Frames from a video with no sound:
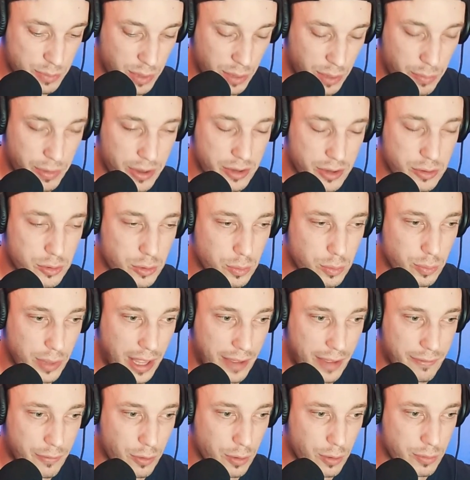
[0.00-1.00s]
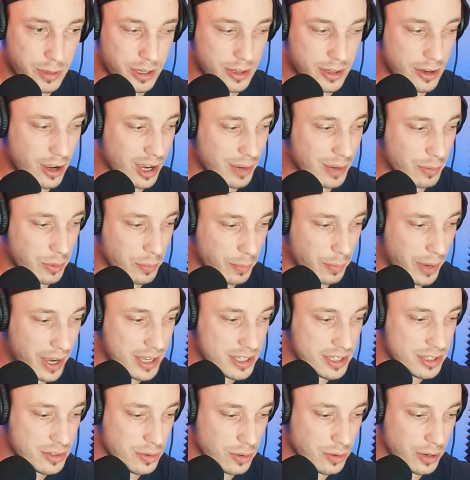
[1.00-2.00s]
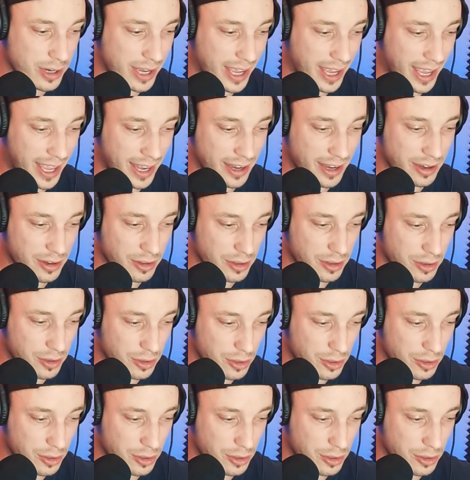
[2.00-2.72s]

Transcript: might be a cool platform to talk about my story and